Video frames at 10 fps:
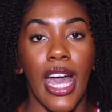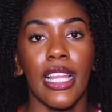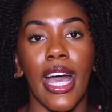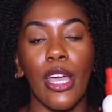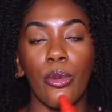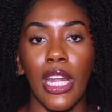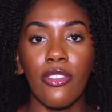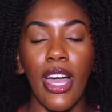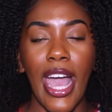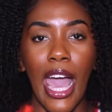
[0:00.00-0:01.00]
Like
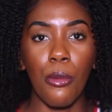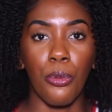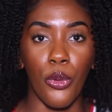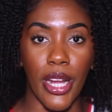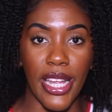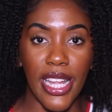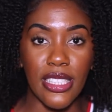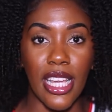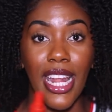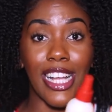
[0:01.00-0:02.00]
whenever I have
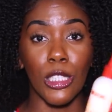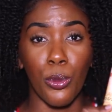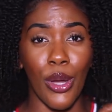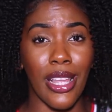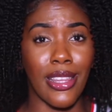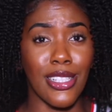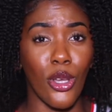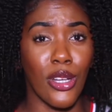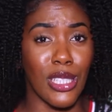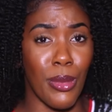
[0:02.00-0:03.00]
braids and I spray this
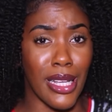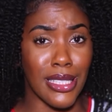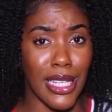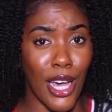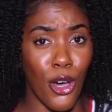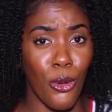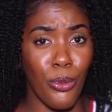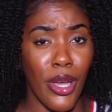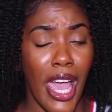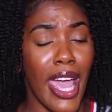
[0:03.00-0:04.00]
onto my
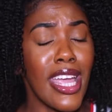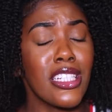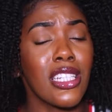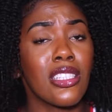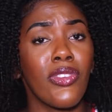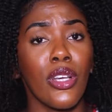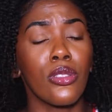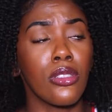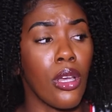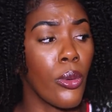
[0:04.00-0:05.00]
scalp, it just
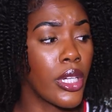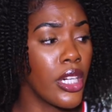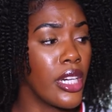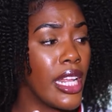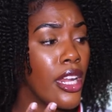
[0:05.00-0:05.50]
feels so good.